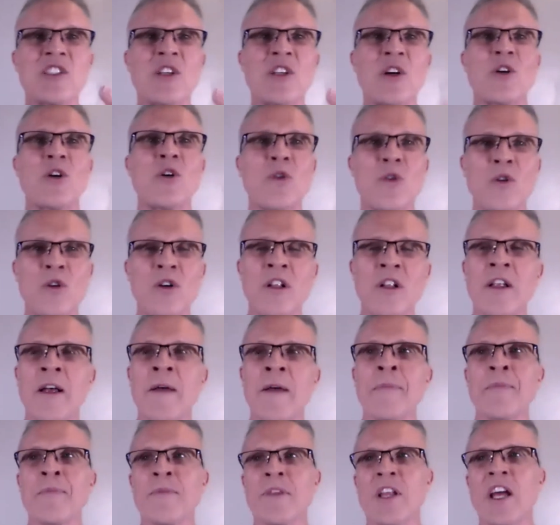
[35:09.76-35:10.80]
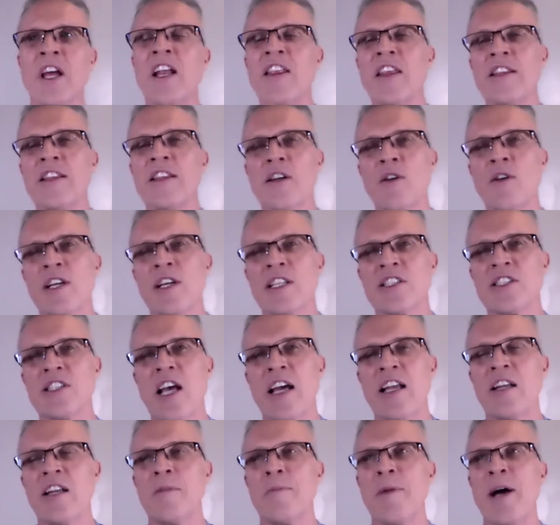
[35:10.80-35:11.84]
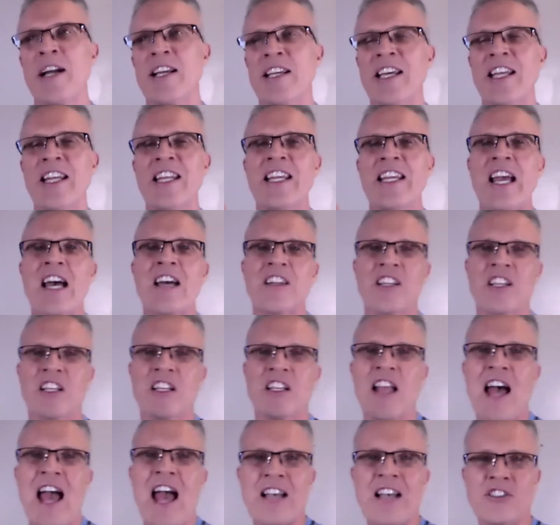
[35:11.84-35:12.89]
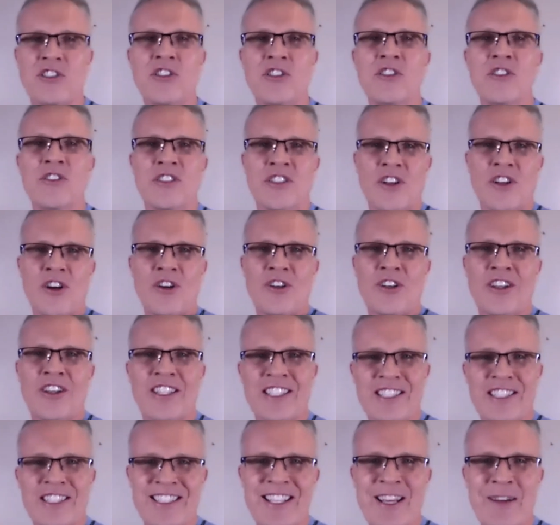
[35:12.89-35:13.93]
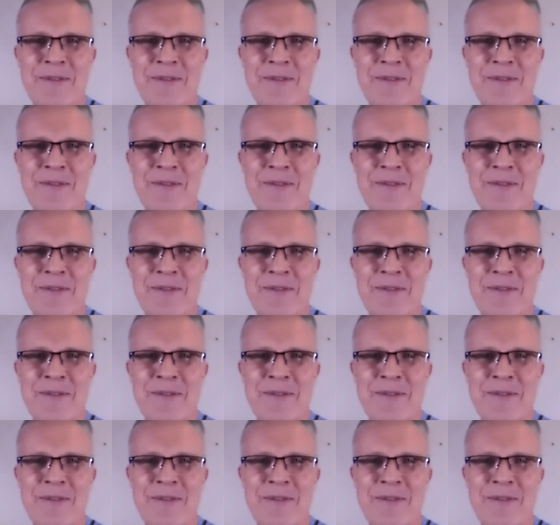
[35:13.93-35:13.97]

so cool!" And I think they were excited about getting out of class too to go to this.